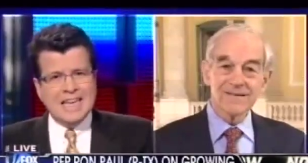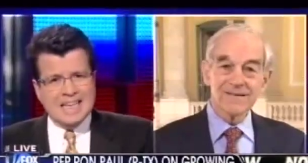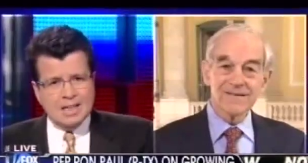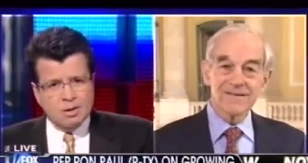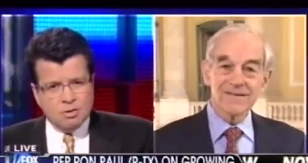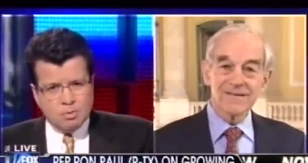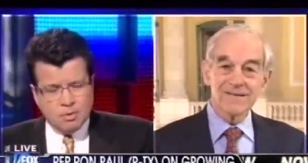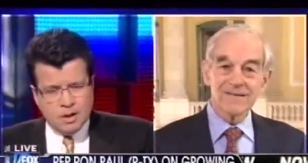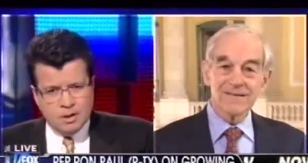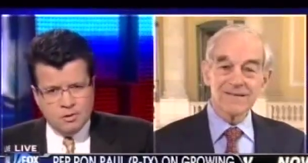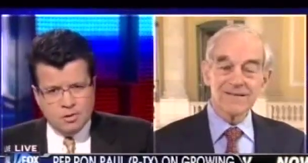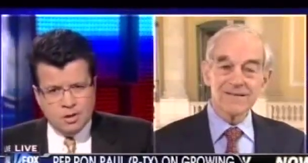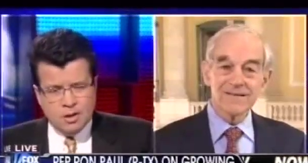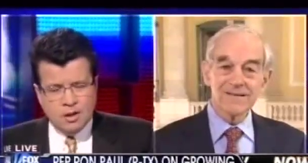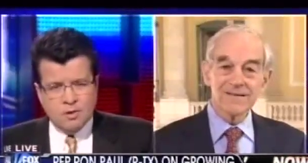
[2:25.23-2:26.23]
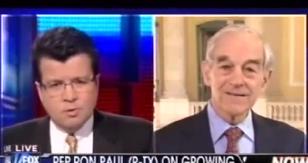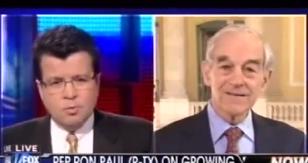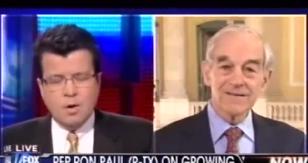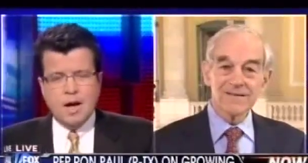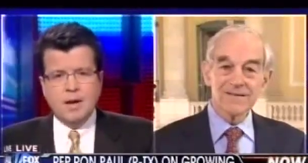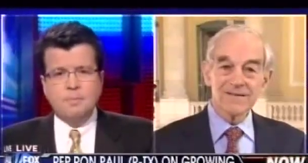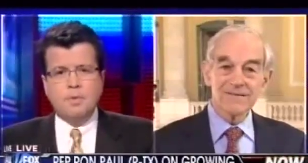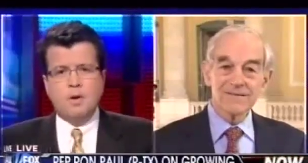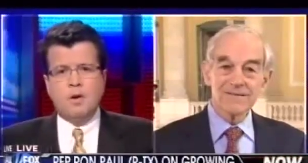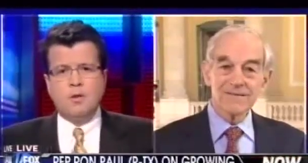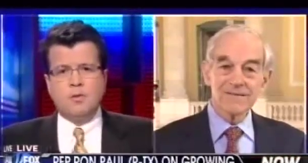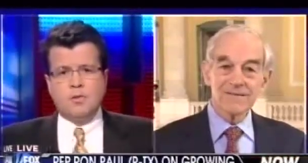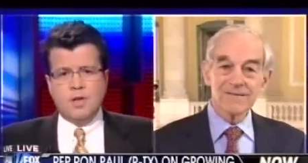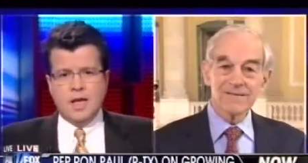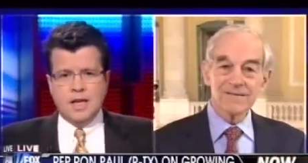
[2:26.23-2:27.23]
Speaker 1: in the region. Is Ron
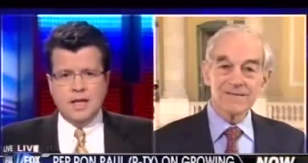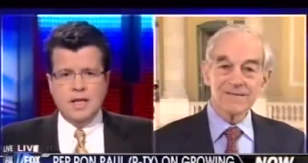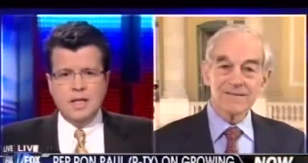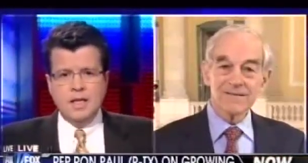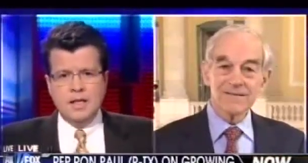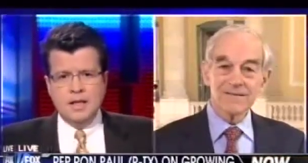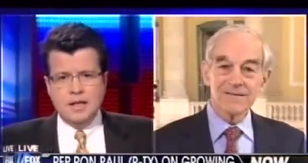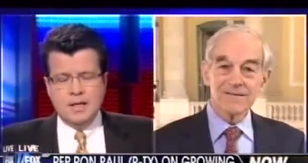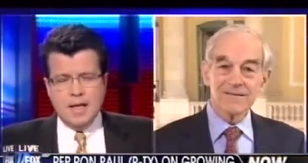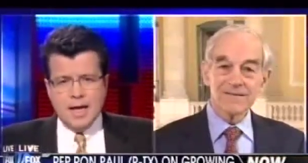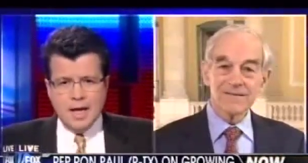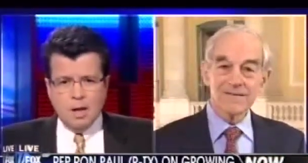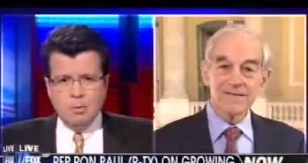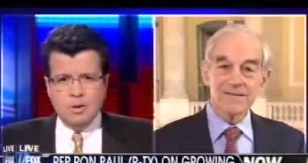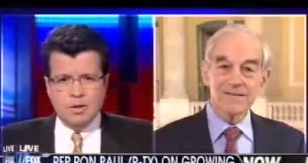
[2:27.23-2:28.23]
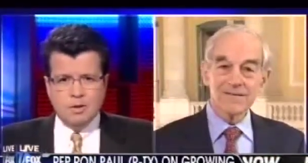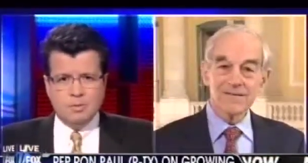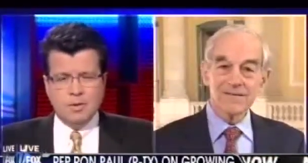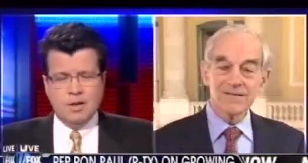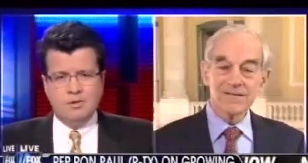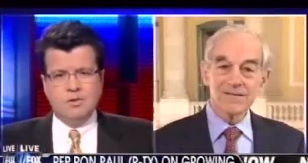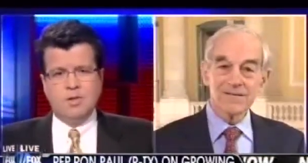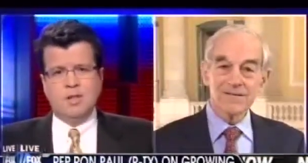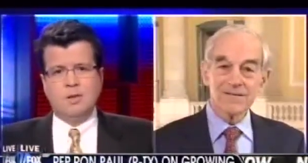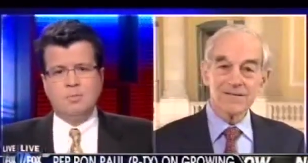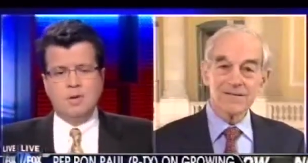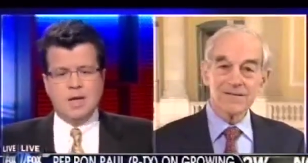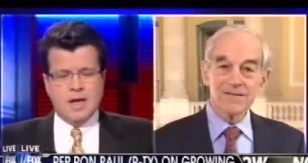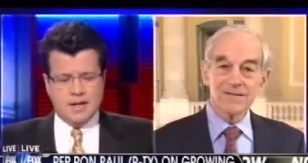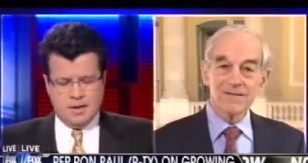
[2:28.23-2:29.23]
Paul saying, the hell with the region,
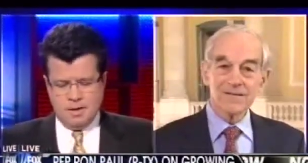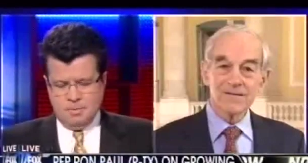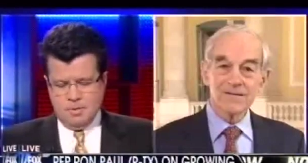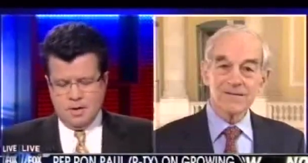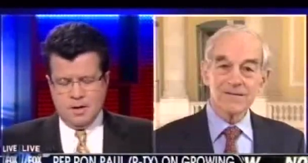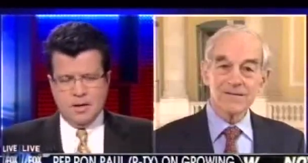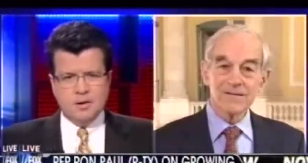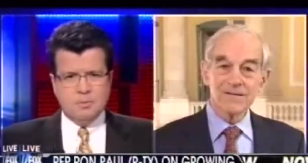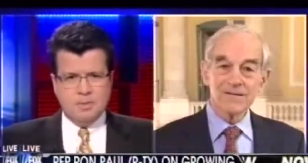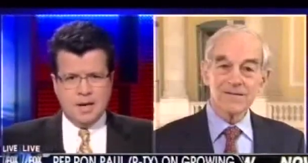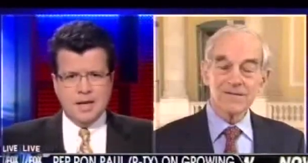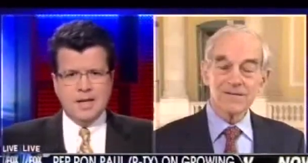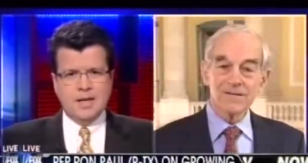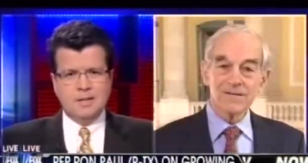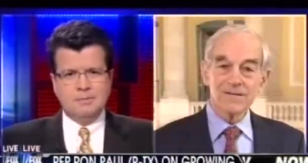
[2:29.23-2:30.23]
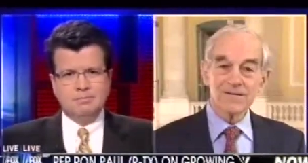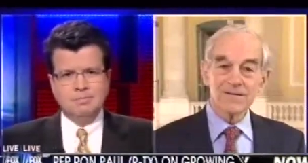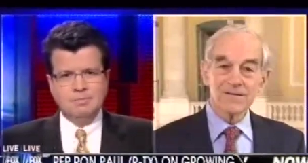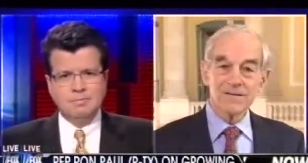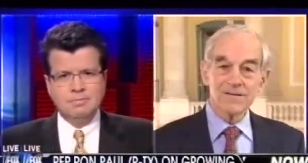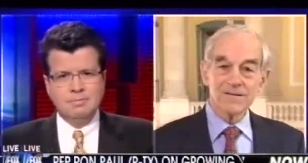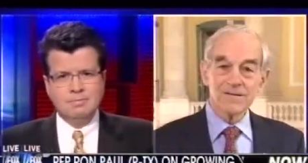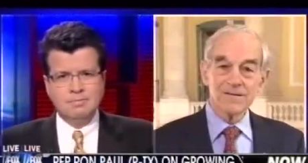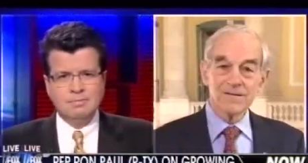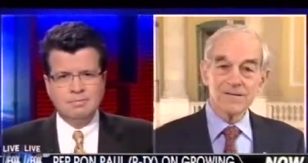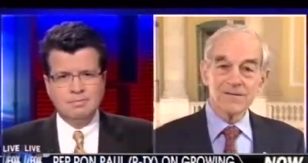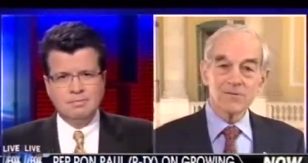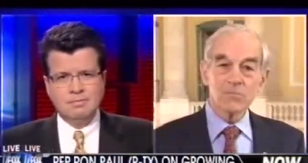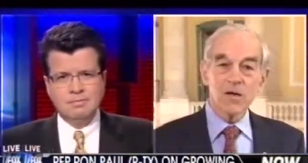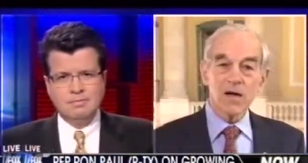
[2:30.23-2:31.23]
that we're not going to put another penny in?
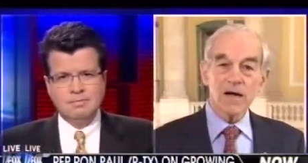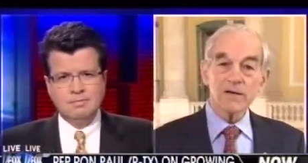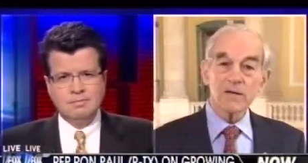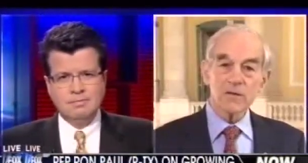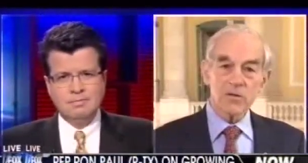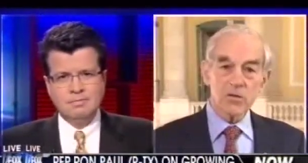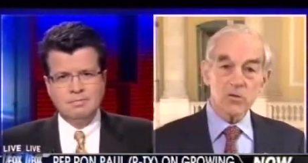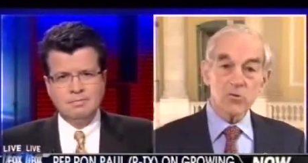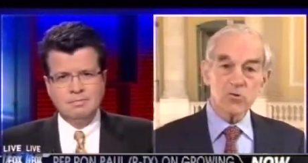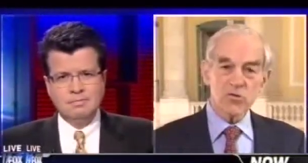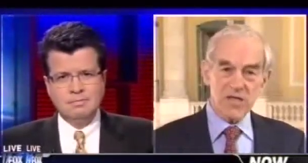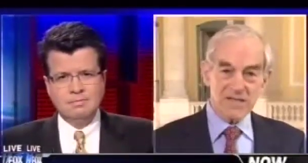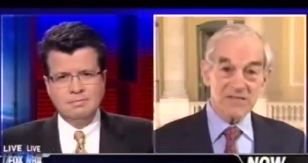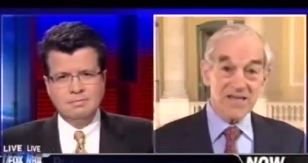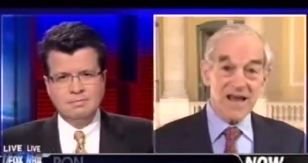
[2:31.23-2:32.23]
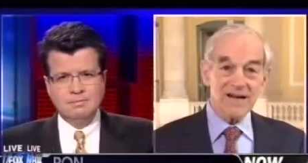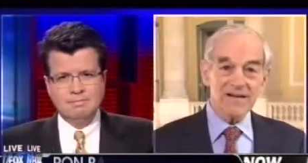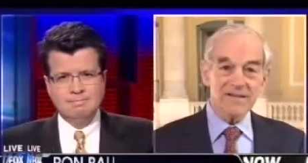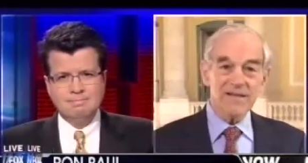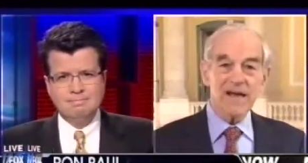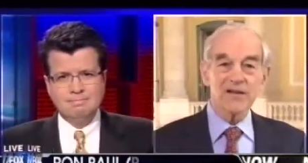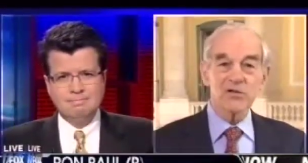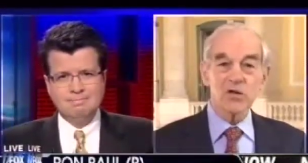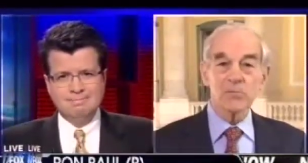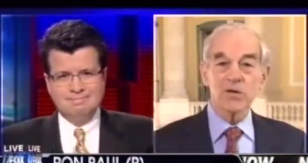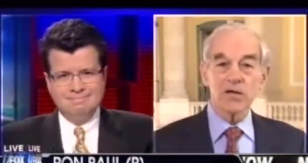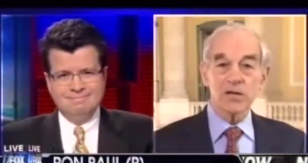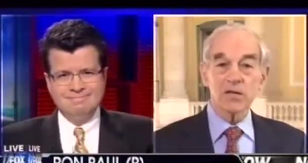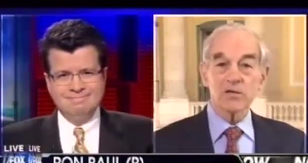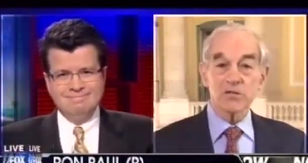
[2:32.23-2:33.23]
Speaker 2: Well, I don't use exactly that
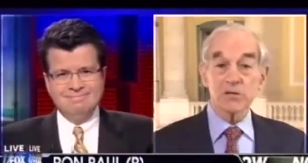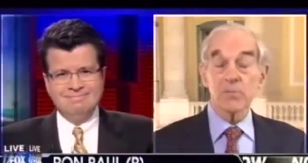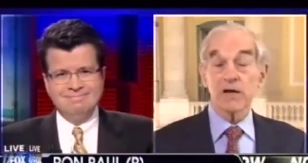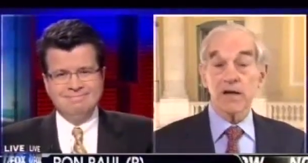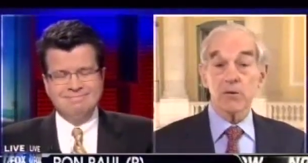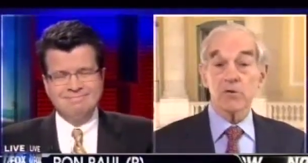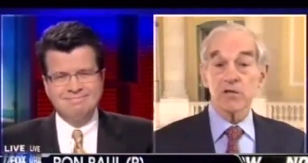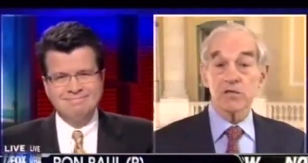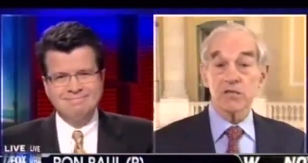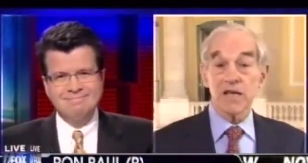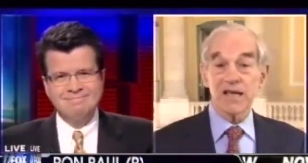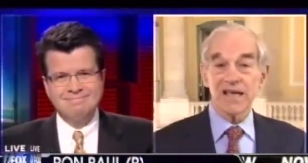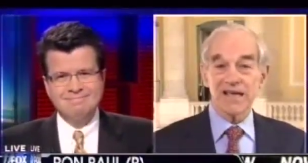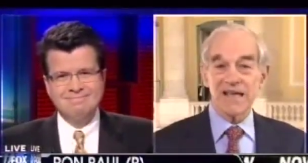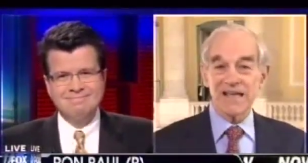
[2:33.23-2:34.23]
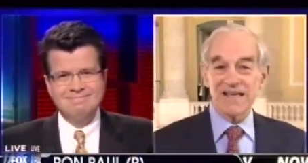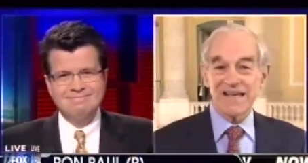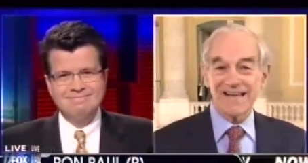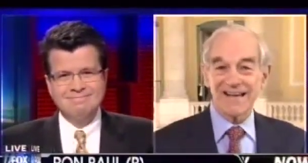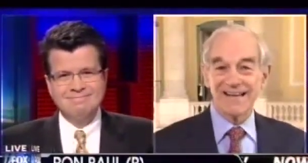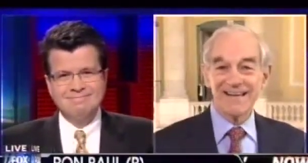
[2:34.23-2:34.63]
terminology, but I would say